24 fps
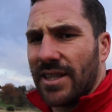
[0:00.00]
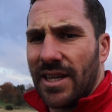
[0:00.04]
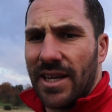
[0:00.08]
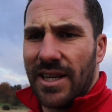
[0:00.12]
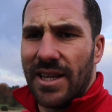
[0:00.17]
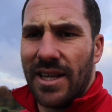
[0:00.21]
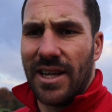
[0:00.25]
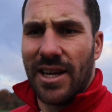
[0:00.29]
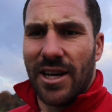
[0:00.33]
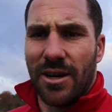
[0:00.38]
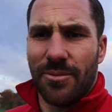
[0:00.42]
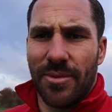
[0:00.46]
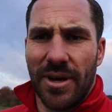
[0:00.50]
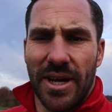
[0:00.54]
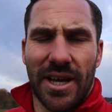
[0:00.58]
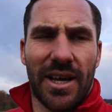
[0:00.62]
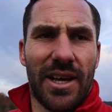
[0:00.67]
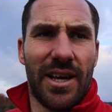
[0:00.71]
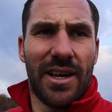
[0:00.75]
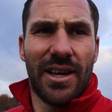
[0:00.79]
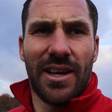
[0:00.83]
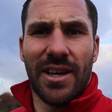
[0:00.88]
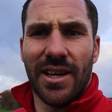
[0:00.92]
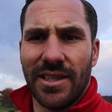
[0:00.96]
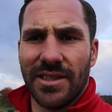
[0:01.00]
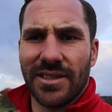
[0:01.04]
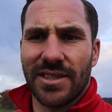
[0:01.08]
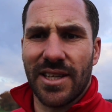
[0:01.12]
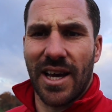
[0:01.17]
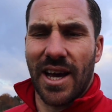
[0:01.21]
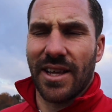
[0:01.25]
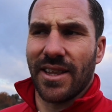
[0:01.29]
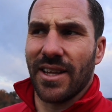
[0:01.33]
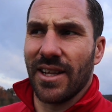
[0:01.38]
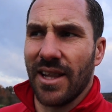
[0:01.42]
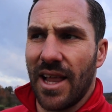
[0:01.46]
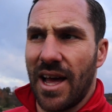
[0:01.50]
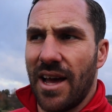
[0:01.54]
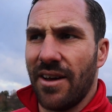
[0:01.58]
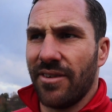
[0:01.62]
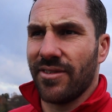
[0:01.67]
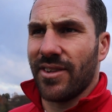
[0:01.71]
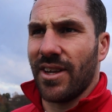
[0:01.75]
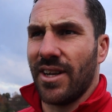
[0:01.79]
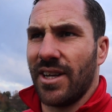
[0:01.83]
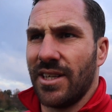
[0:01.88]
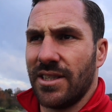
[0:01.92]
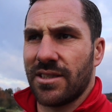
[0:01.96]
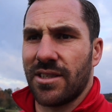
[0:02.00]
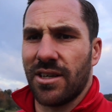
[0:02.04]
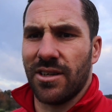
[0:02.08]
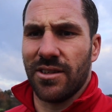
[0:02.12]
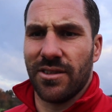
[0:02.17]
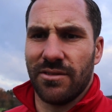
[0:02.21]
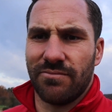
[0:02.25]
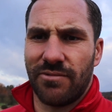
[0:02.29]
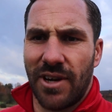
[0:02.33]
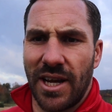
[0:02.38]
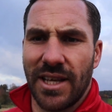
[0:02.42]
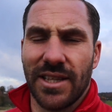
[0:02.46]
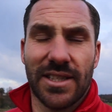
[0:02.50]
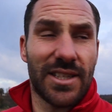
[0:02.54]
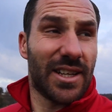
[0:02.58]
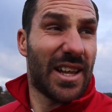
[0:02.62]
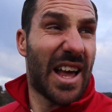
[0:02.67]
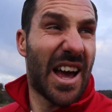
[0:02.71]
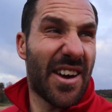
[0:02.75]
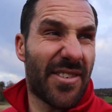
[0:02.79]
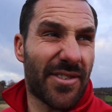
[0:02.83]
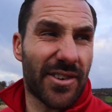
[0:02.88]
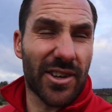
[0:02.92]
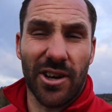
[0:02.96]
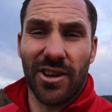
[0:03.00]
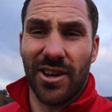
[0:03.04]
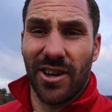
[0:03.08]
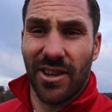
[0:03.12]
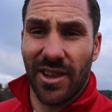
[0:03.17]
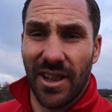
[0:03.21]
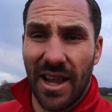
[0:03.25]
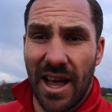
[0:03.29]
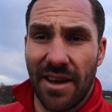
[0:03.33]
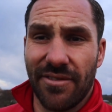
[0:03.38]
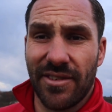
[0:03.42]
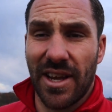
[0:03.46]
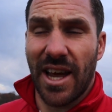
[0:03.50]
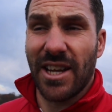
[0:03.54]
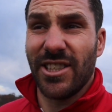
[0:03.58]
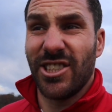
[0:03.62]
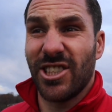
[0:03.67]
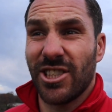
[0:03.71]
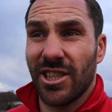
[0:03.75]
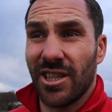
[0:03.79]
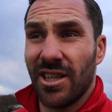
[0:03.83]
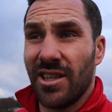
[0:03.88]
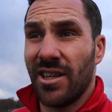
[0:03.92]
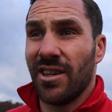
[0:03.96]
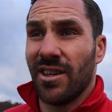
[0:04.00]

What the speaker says: it a little bit inside the left and it's gone right to left and gone on the left edge.